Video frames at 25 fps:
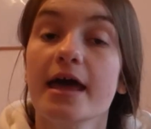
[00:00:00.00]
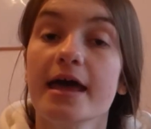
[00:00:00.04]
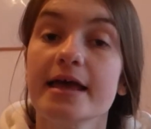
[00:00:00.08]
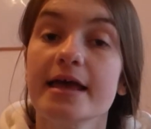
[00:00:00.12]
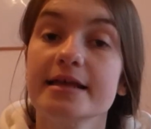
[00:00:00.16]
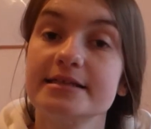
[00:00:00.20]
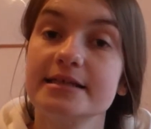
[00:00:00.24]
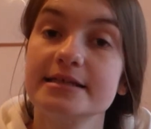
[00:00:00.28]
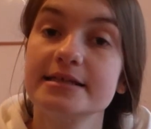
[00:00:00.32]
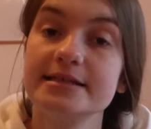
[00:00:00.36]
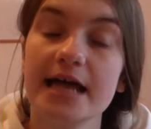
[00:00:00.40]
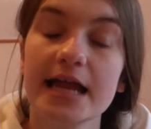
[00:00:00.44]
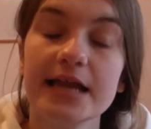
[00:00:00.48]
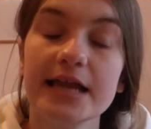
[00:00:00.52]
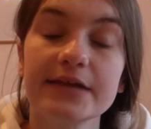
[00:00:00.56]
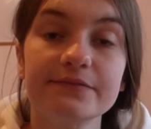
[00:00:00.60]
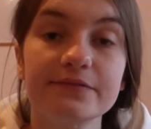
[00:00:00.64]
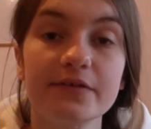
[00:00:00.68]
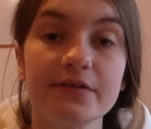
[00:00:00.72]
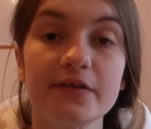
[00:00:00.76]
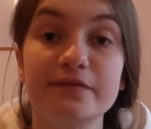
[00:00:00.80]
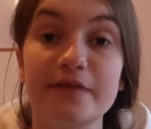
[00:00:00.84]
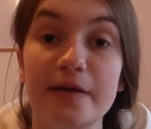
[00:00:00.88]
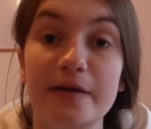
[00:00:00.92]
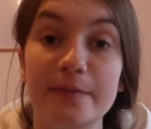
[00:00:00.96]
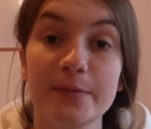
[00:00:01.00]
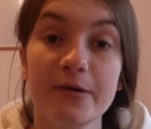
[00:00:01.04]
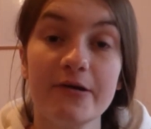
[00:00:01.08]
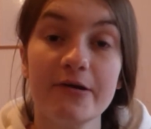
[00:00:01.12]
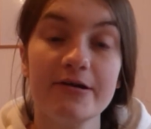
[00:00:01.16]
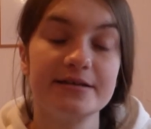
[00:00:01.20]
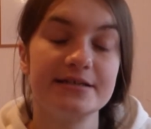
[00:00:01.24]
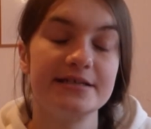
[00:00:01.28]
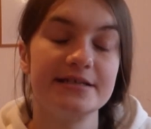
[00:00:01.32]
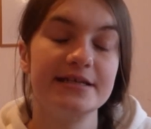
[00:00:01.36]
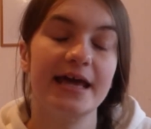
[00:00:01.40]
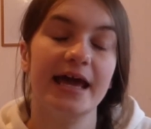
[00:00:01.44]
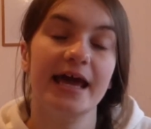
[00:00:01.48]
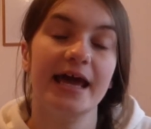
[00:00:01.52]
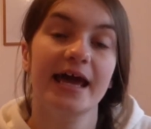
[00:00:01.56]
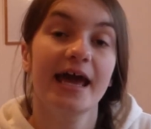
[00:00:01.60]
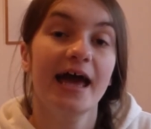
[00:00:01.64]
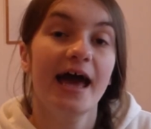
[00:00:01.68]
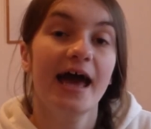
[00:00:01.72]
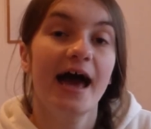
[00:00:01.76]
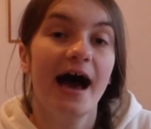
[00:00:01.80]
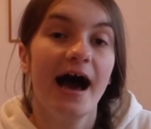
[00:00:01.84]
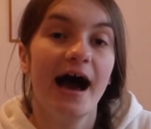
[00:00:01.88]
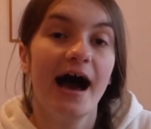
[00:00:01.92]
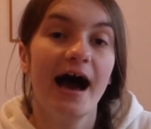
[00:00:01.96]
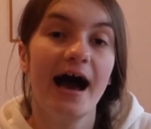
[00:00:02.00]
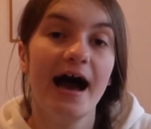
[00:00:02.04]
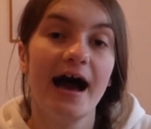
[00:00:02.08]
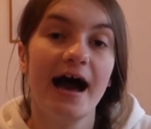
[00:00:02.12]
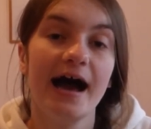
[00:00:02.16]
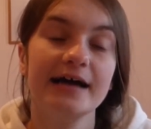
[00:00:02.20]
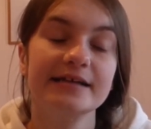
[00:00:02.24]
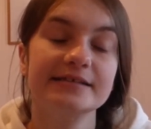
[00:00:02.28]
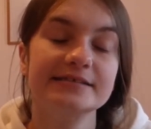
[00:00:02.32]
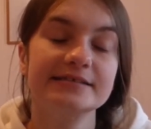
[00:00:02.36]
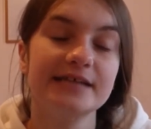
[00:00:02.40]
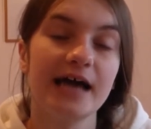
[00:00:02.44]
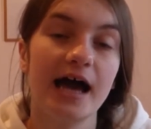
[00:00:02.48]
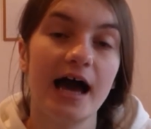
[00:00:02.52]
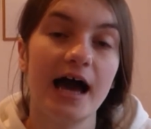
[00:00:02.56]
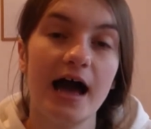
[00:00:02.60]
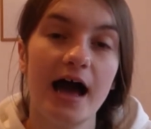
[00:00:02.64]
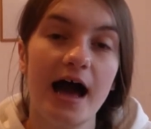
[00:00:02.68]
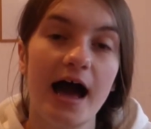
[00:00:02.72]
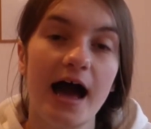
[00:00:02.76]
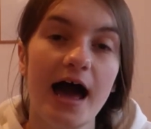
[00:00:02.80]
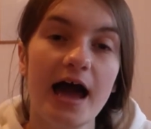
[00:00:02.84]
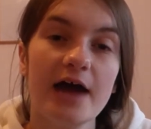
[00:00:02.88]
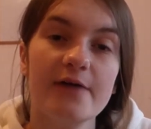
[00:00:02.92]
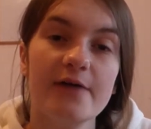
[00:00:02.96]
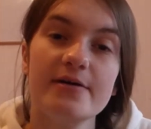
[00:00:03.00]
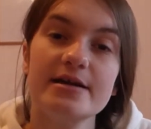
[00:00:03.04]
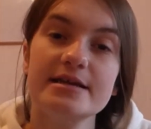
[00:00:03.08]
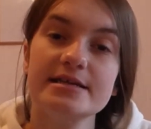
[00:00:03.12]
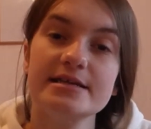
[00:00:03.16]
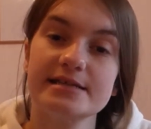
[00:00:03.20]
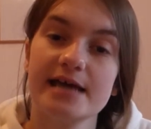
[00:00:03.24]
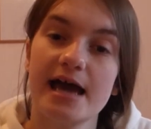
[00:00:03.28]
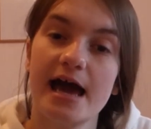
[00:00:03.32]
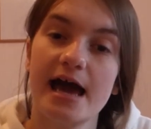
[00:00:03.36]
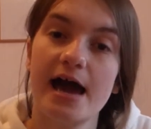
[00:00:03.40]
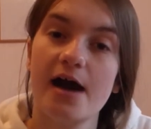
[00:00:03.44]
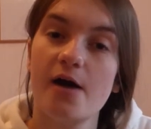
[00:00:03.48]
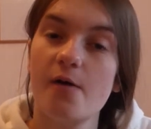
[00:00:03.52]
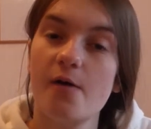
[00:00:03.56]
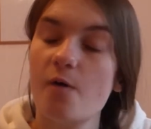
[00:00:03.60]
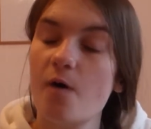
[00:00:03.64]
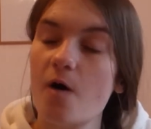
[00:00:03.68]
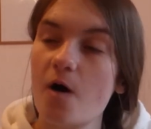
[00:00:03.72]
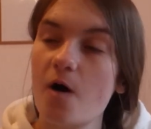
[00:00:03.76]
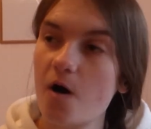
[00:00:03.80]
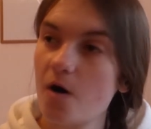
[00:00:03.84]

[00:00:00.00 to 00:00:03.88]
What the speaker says: It's the 10th of February today, and I went out